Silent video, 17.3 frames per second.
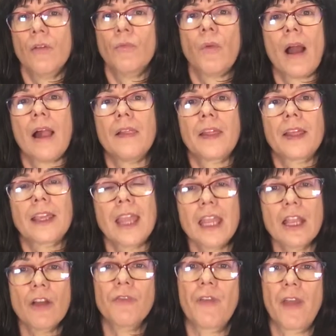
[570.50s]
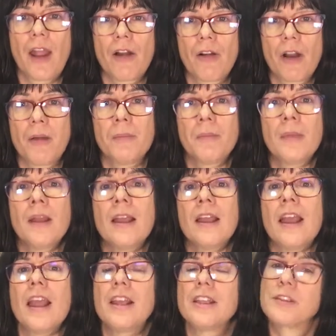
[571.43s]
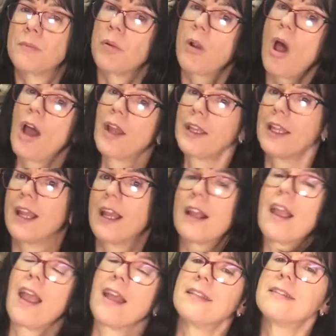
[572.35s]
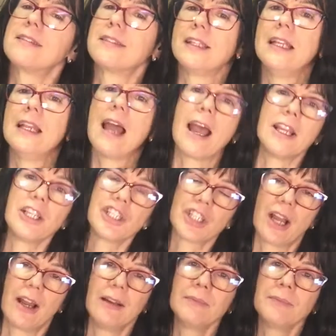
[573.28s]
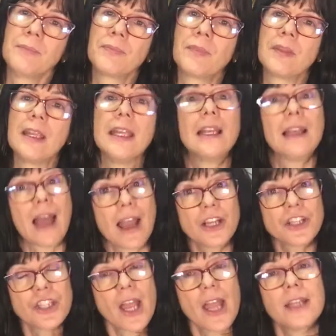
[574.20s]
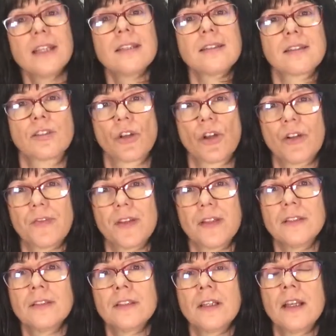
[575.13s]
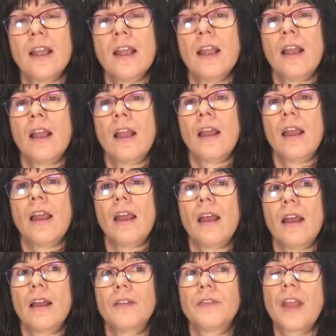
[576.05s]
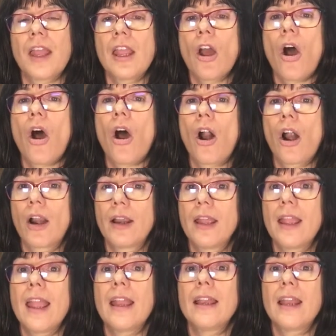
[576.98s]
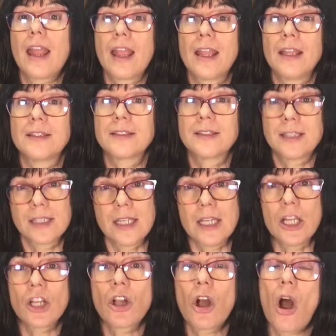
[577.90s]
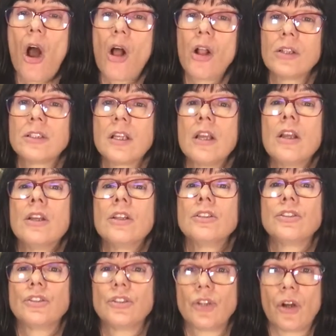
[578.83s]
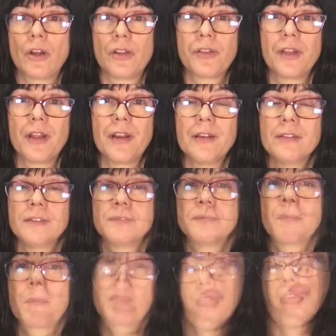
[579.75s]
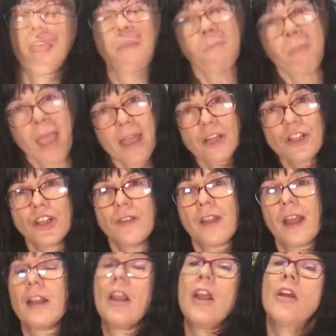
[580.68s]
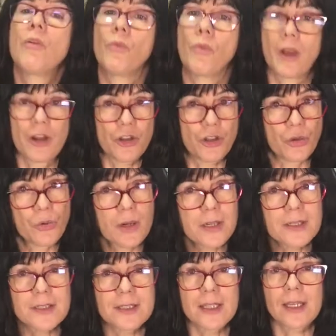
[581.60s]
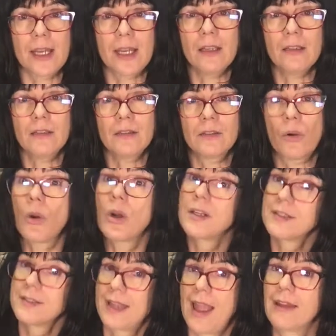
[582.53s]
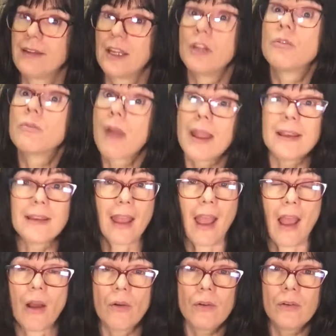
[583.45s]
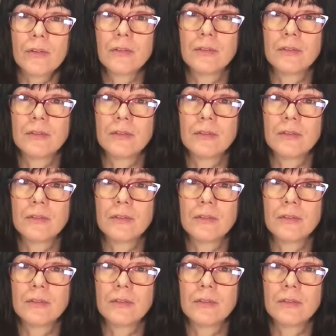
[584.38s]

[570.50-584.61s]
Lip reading: While the king of Aram is plotting against Elisha, Elisha and his servant, they are in a city called Dothan. Imagine that where you are sitting or standing right now,